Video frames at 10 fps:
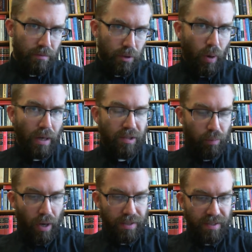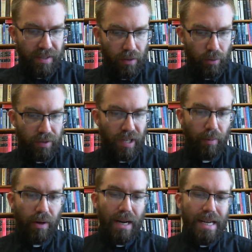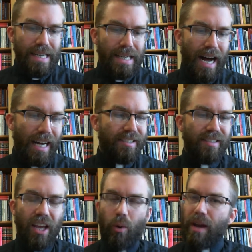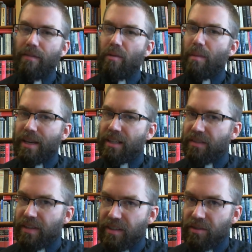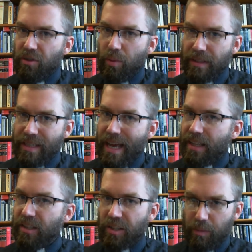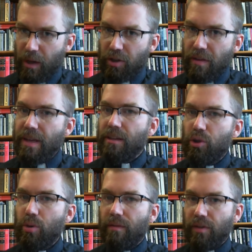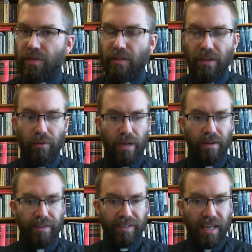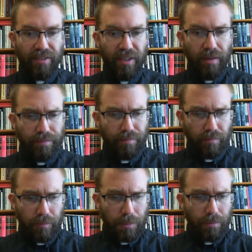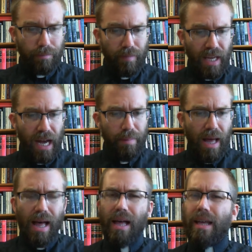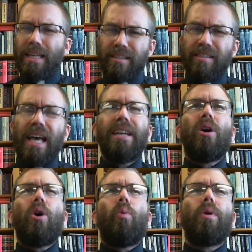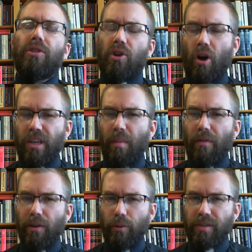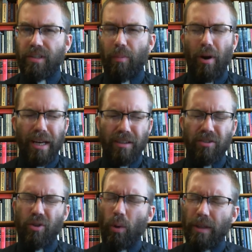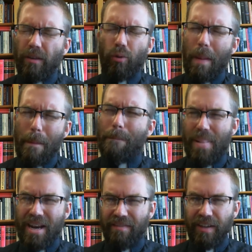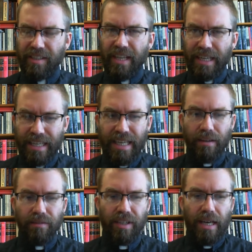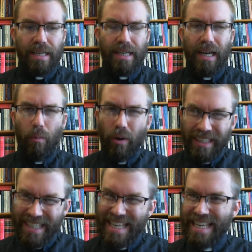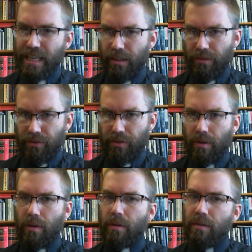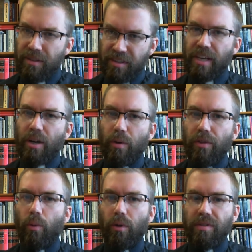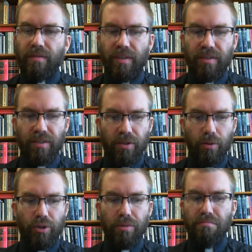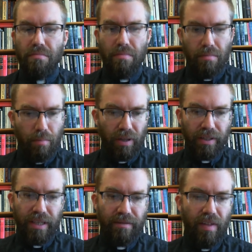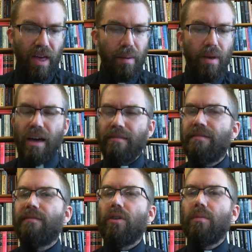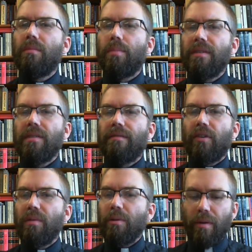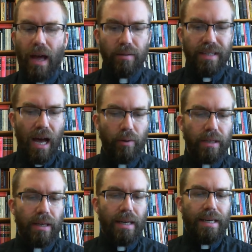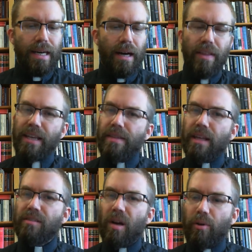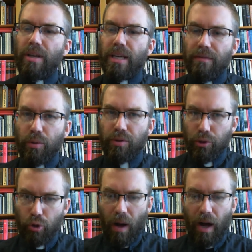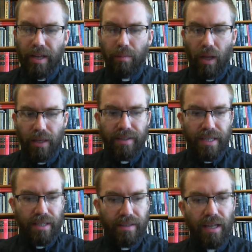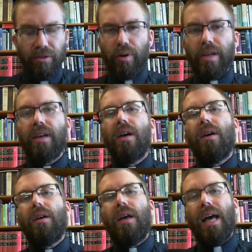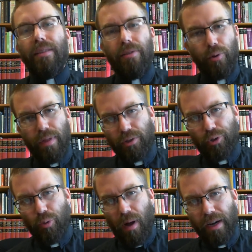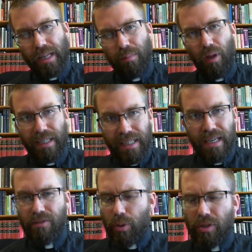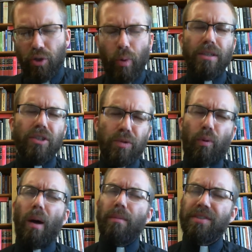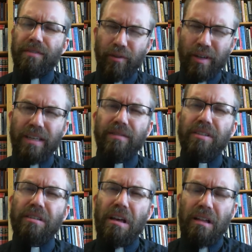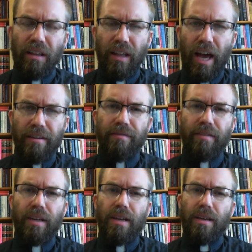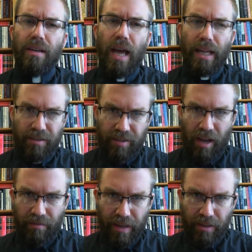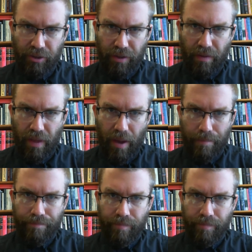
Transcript: Christ's presence in the Lord's Supper. Uh, I'd stay away from it because of these issues with the text, especially the issue in verse 53 of necessity. Um, instead, when you're talking about the Lord's Supper and extolling the great benefits that it gives uh, and what it is, stick with the words of institution, believe them and firm believe them firmly without doubting uh, that in that supper he gives you his true body and blood to eat and drink and through that true body and blood gives you his gracious promise of forgiveness, life, and salvation then.